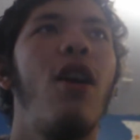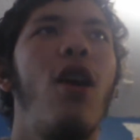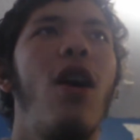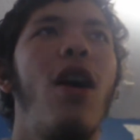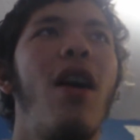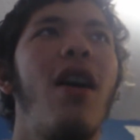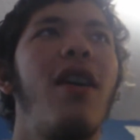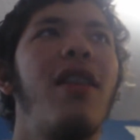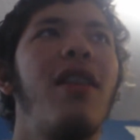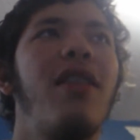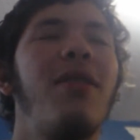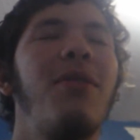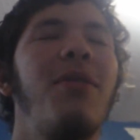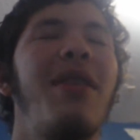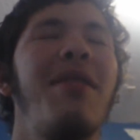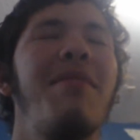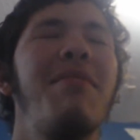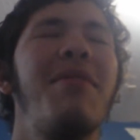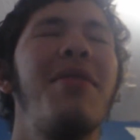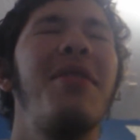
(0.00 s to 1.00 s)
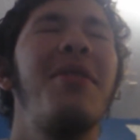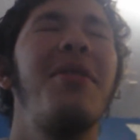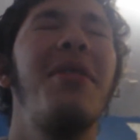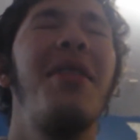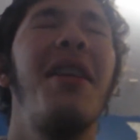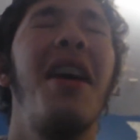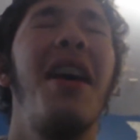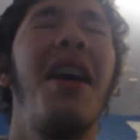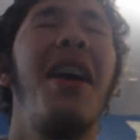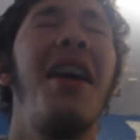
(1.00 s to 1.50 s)
Oh, rainbow.
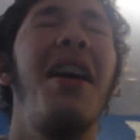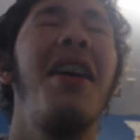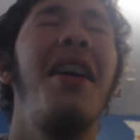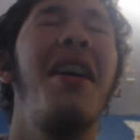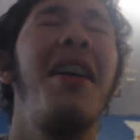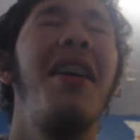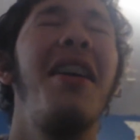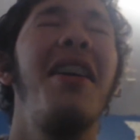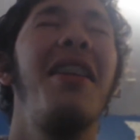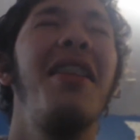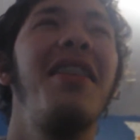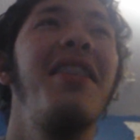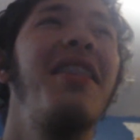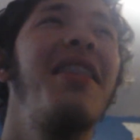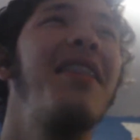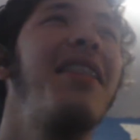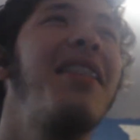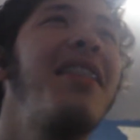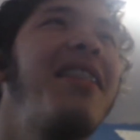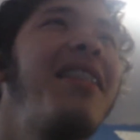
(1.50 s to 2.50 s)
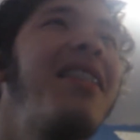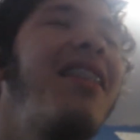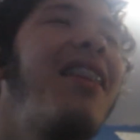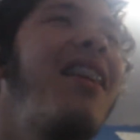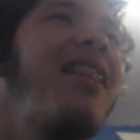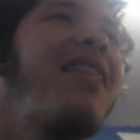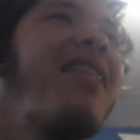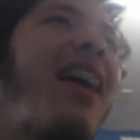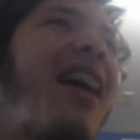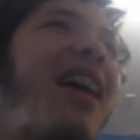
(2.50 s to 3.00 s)
Oh.
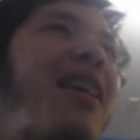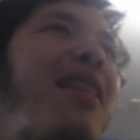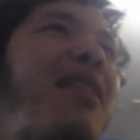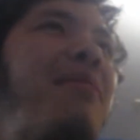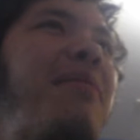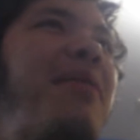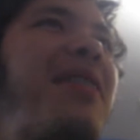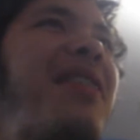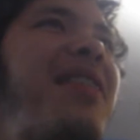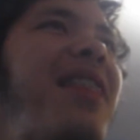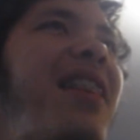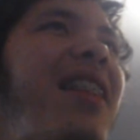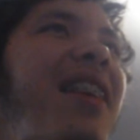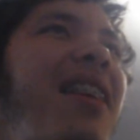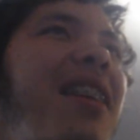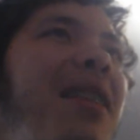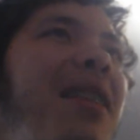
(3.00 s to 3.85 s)
Okay, Michelle